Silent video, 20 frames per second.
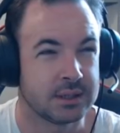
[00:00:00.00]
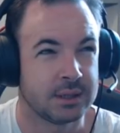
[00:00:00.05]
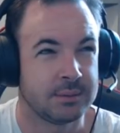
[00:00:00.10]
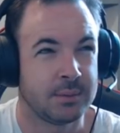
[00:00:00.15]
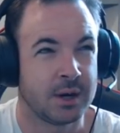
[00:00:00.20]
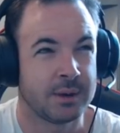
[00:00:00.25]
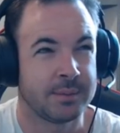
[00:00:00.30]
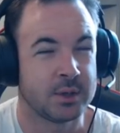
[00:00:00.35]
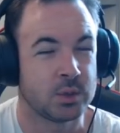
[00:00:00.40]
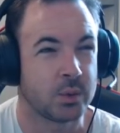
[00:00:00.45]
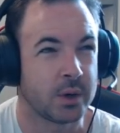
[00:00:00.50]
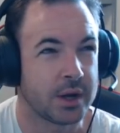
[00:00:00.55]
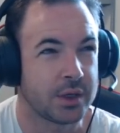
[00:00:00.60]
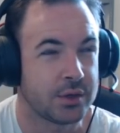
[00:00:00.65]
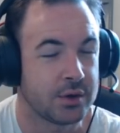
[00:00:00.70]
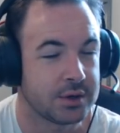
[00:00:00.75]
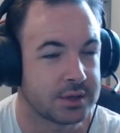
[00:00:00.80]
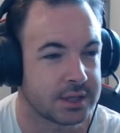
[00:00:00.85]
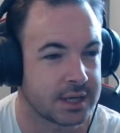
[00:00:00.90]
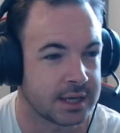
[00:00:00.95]
It might have been
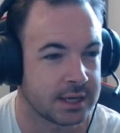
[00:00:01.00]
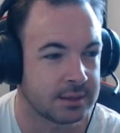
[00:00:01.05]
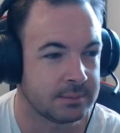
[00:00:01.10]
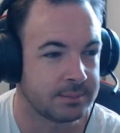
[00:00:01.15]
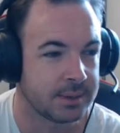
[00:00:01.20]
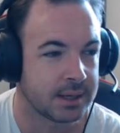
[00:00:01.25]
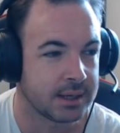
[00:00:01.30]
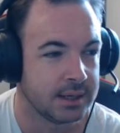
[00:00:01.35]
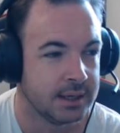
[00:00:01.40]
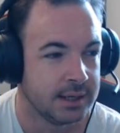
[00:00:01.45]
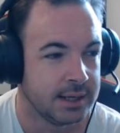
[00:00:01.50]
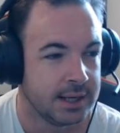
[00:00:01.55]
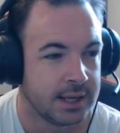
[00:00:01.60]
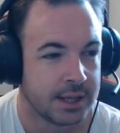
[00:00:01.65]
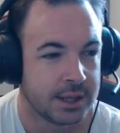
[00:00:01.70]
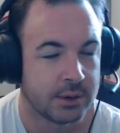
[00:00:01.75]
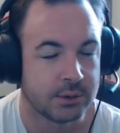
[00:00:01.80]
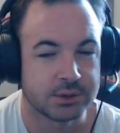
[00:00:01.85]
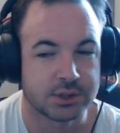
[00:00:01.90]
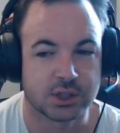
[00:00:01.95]
2013, but
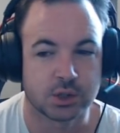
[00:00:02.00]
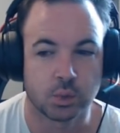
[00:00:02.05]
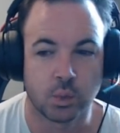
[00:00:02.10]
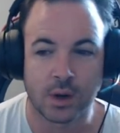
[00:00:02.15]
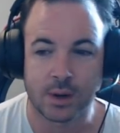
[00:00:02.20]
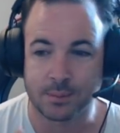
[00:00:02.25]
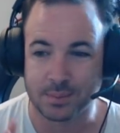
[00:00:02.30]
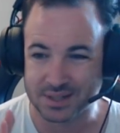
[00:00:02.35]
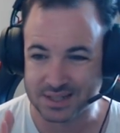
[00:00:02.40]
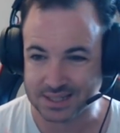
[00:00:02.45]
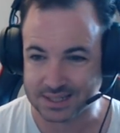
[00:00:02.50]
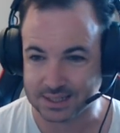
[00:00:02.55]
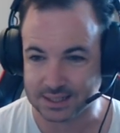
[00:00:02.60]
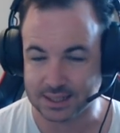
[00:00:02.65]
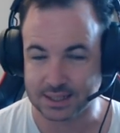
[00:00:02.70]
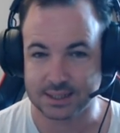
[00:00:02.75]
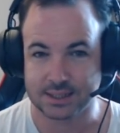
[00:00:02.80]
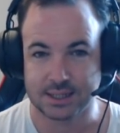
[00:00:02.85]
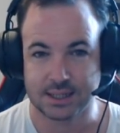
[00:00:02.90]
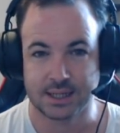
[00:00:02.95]
there was this one
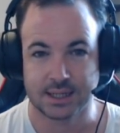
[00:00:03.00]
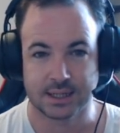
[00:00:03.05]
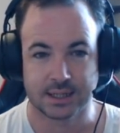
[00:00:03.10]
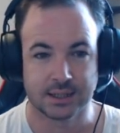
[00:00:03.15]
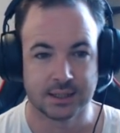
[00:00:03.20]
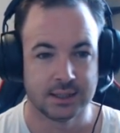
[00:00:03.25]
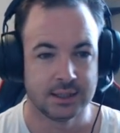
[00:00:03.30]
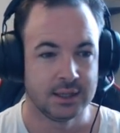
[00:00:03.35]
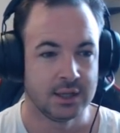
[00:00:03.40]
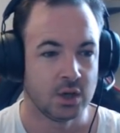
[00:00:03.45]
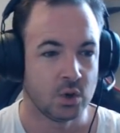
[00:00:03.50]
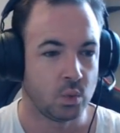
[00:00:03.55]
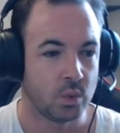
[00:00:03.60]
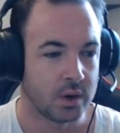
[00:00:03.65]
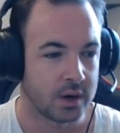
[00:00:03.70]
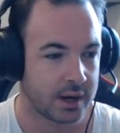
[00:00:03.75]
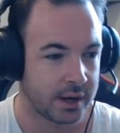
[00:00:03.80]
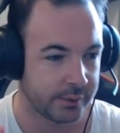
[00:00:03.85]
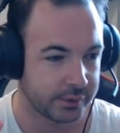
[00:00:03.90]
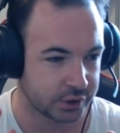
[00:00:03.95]
particular year
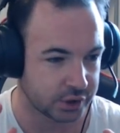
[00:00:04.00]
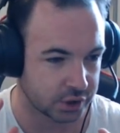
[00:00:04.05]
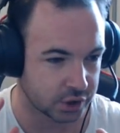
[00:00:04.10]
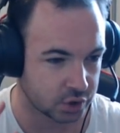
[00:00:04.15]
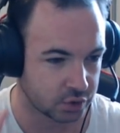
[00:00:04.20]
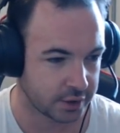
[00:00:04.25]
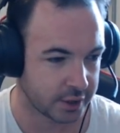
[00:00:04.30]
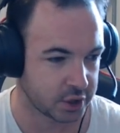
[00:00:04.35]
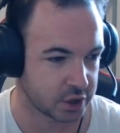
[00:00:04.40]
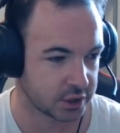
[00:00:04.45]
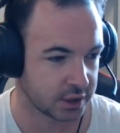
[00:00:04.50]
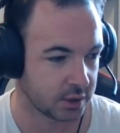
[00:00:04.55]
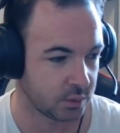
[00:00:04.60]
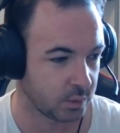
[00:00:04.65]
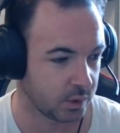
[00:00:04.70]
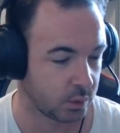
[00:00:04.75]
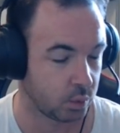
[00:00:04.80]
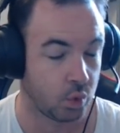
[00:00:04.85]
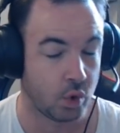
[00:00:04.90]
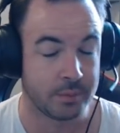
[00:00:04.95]
where I was just crushing it
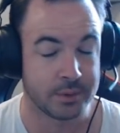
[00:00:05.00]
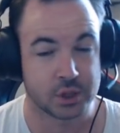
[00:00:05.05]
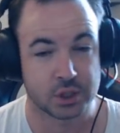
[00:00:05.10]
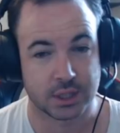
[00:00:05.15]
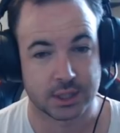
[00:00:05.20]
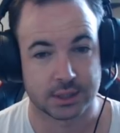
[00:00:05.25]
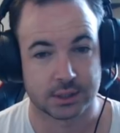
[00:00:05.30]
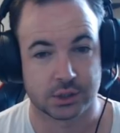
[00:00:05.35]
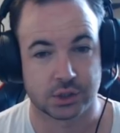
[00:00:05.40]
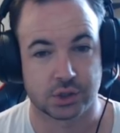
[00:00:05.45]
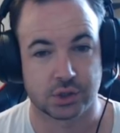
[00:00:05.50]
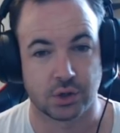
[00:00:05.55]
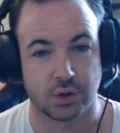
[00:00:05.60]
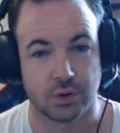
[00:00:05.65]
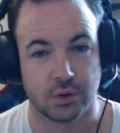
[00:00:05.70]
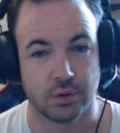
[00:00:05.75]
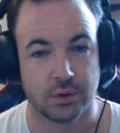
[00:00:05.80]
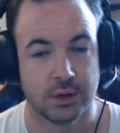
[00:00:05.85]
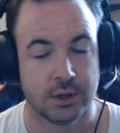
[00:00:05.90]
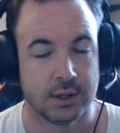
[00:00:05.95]
with War Machine.
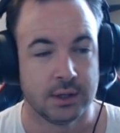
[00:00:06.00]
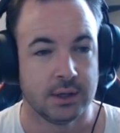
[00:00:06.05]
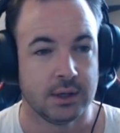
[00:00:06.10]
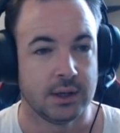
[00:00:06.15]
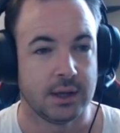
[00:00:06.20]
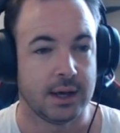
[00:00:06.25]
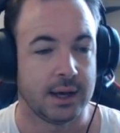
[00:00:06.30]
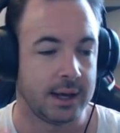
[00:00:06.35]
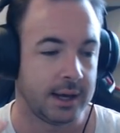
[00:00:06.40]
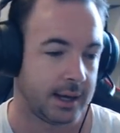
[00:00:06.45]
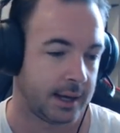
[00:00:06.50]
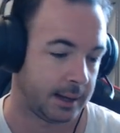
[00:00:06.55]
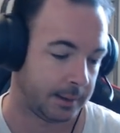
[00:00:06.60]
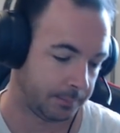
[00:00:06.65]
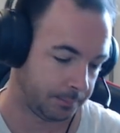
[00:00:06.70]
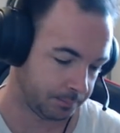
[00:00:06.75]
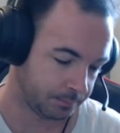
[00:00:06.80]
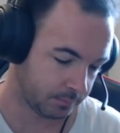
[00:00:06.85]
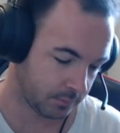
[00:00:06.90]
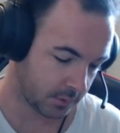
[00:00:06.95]
So
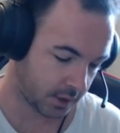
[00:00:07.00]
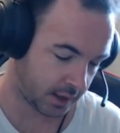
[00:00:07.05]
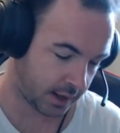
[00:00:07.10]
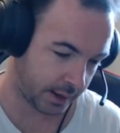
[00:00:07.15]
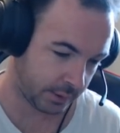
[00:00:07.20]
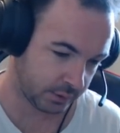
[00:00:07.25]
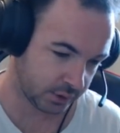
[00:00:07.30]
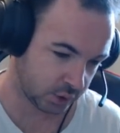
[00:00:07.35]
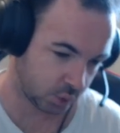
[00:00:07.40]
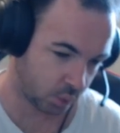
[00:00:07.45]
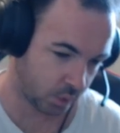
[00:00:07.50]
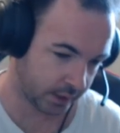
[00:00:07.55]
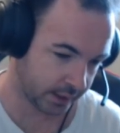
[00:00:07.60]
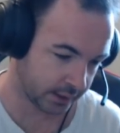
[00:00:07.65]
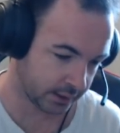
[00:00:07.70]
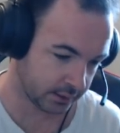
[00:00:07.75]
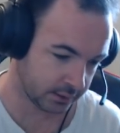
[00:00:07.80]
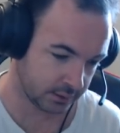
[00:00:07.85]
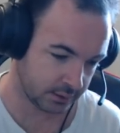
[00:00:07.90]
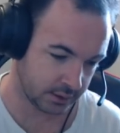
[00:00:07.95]
I was
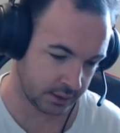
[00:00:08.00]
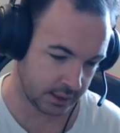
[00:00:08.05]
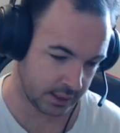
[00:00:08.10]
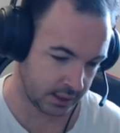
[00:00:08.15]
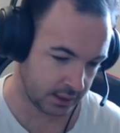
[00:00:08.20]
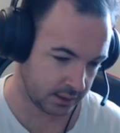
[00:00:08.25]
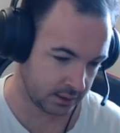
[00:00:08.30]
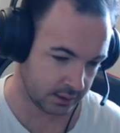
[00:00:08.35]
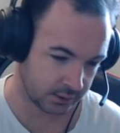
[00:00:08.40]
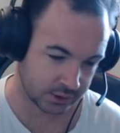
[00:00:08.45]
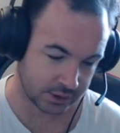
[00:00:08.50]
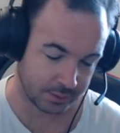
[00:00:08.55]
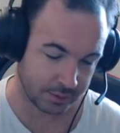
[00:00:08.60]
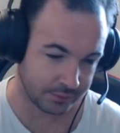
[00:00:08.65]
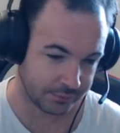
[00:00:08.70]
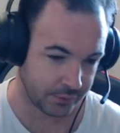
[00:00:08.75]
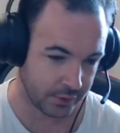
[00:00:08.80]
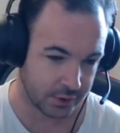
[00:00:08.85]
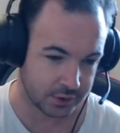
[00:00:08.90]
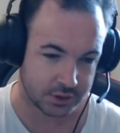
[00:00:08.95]
coming
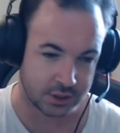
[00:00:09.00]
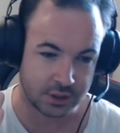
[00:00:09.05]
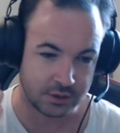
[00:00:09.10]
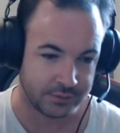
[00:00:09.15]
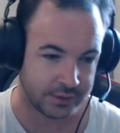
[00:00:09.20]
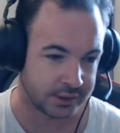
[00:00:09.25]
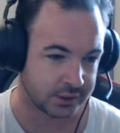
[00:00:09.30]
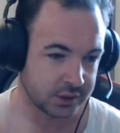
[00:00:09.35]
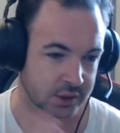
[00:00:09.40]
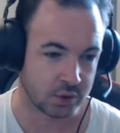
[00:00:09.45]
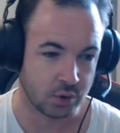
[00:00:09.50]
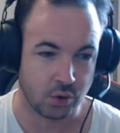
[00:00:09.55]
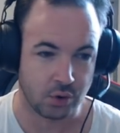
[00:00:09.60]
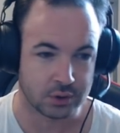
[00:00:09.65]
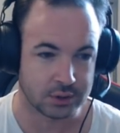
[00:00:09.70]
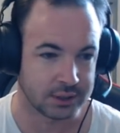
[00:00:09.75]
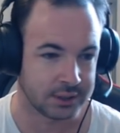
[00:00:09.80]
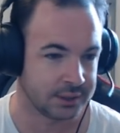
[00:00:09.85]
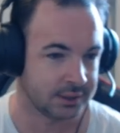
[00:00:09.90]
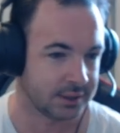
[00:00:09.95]
first in events in
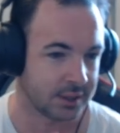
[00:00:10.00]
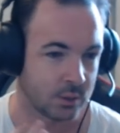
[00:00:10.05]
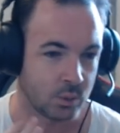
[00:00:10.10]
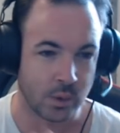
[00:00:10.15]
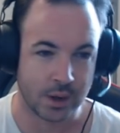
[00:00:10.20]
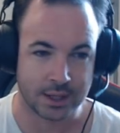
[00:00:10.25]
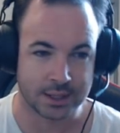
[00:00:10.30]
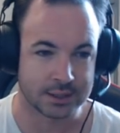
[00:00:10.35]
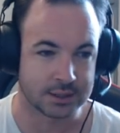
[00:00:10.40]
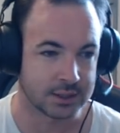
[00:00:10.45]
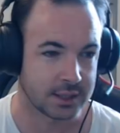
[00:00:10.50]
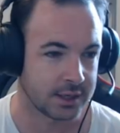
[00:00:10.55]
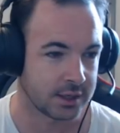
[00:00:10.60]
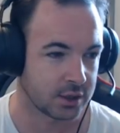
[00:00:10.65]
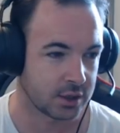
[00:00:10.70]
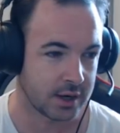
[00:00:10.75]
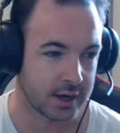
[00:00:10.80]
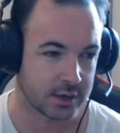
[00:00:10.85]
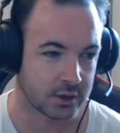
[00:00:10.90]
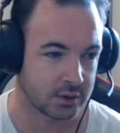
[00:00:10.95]
Auckland and
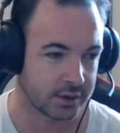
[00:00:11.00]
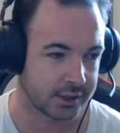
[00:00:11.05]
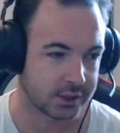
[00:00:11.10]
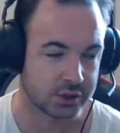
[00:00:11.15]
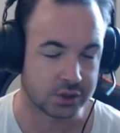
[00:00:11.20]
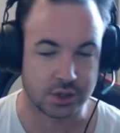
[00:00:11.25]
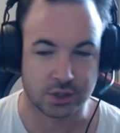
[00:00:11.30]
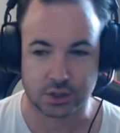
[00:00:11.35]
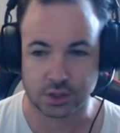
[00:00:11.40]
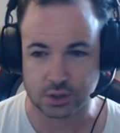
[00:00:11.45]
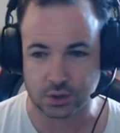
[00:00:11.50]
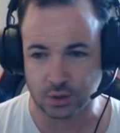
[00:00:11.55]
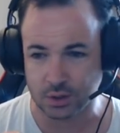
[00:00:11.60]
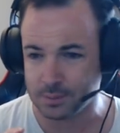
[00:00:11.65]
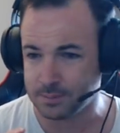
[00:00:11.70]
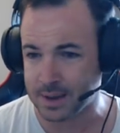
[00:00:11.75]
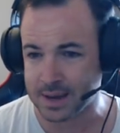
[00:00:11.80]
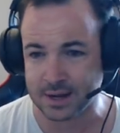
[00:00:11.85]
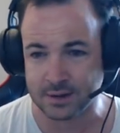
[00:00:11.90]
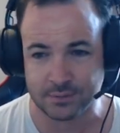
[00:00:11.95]
Wellington and Christchurch, just all the
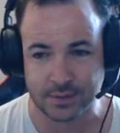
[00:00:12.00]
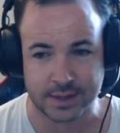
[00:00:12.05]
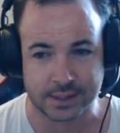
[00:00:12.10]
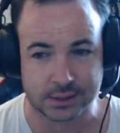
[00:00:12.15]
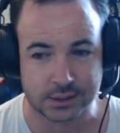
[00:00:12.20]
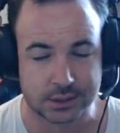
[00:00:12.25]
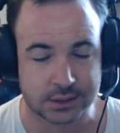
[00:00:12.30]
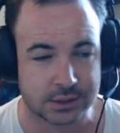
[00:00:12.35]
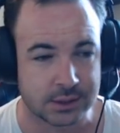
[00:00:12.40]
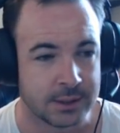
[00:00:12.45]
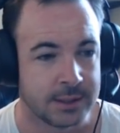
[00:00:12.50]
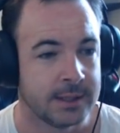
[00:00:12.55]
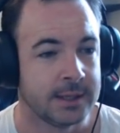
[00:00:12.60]
main events.